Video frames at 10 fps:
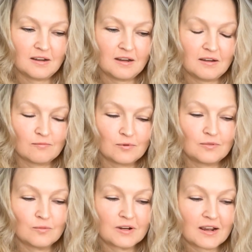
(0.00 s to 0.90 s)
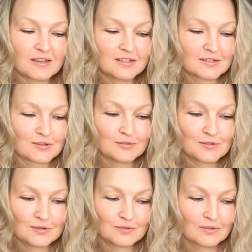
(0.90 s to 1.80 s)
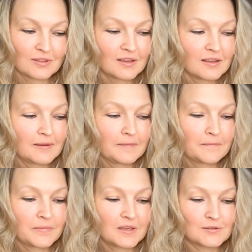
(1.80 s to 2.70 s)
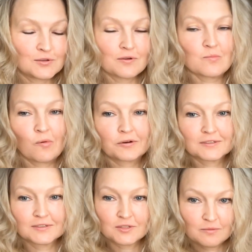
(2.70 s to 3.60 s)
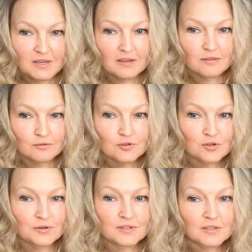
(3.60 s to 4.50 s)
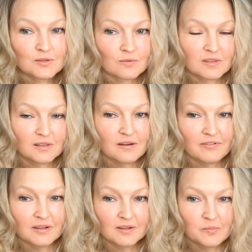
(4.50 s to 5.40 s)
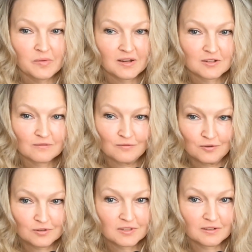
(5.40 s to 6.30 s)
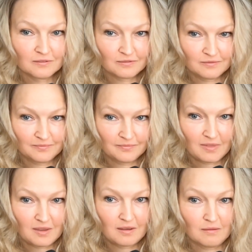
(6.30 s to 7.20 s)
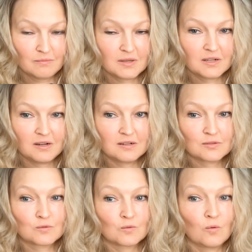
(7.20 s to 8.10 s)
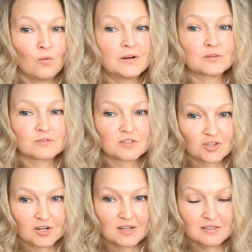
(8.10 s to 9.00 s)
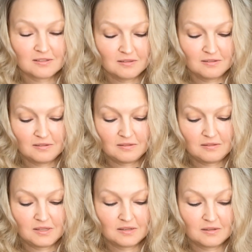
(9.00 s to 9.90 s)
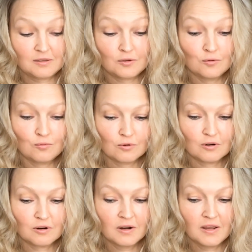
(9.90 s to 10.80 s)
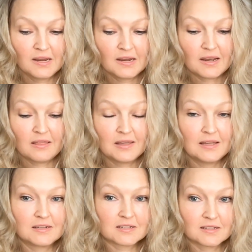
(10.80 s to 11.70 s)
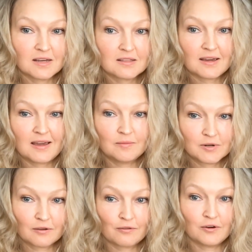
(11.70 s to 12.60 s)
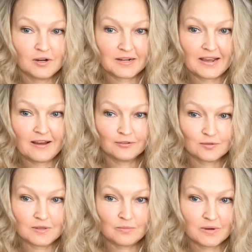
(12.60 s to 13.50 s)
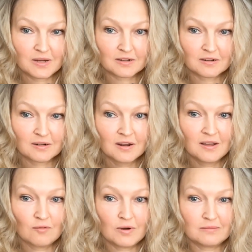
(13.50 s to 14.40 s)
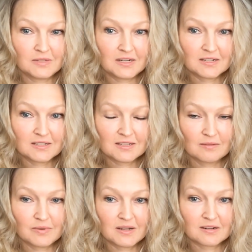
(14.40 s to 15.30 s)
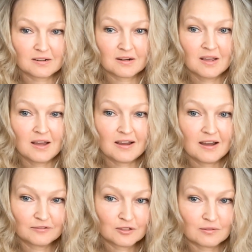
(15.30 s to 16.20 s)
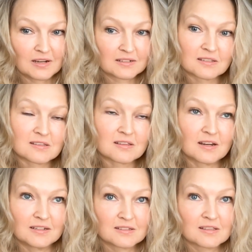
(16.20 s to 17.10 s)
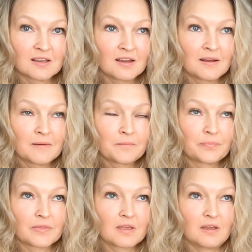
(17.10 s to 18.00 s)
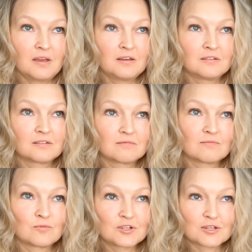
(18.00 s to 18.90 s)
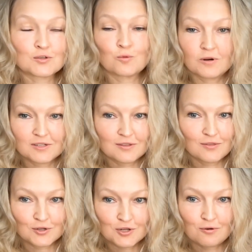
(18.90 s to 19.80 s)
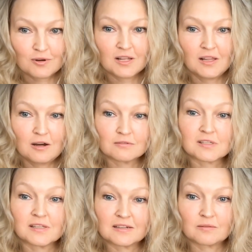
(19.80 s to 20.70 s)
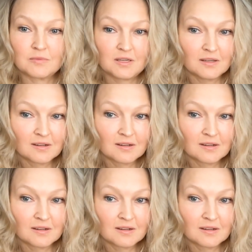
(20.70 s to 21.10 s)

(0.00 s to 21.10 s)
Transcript: what I hear is also, it's so important to make those choices with the loving compassion for yourself. Because once we're stressed, like you were, and then there's another hammering thought, I have to eat better, why I'm not eating better, I have to exercise. And we just watched the show Clowns Like Me